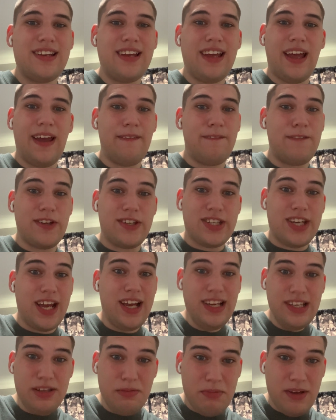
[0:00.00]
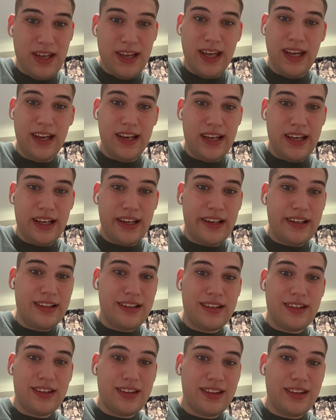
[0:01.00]
if you change the beginning,
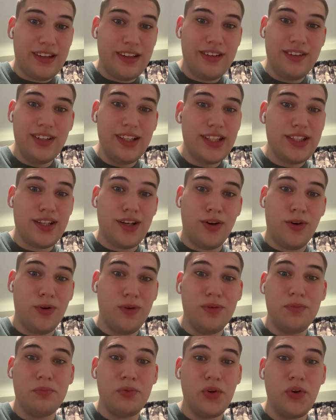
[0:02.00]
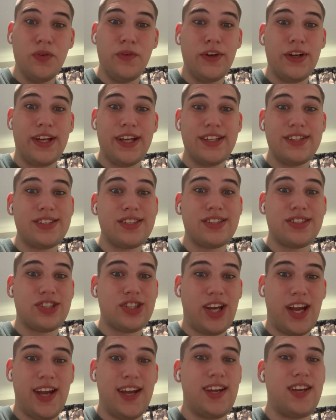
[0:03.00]
literally the whole movie gets
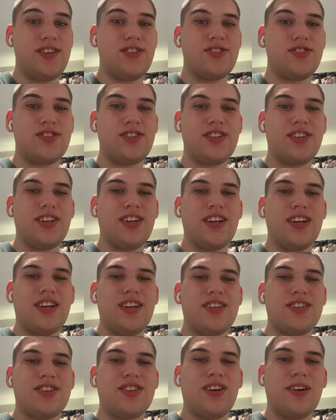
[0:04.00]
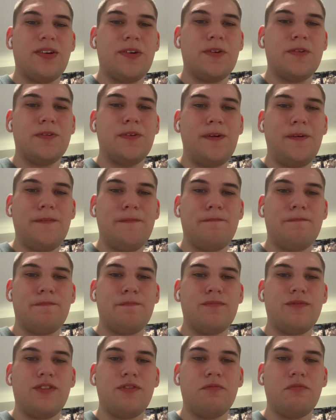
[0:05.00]
changed. So
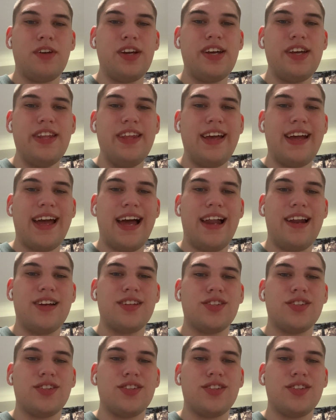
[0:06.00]
we could have got a